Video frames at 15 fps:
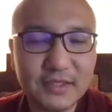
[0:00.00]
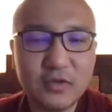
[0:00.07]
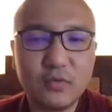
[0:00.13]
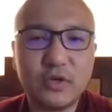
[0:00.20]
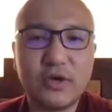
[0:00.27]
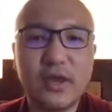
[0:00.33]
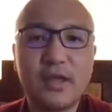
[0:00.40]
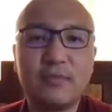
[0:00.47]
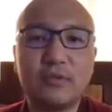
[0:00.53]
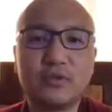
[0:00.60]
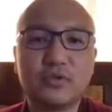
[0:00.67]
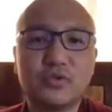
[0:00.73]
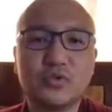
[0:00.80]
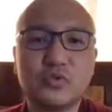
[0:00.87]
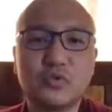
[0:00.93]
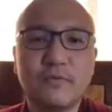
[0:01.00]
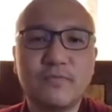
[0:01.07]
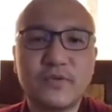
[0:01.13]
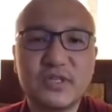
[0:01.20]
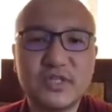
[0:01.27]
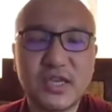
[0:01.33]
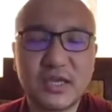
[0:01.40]
We are able to
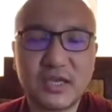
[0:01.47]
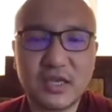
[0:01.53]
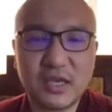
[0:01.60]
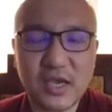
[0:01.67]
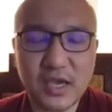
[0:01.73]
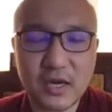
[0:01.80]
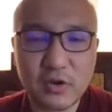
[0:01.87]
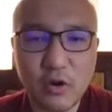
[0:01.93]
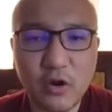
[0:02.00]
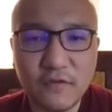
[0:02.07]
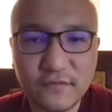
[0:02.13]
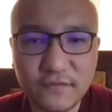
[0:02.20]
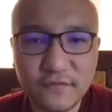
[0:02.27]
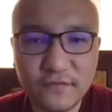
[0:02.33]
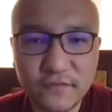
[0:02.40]
take care of,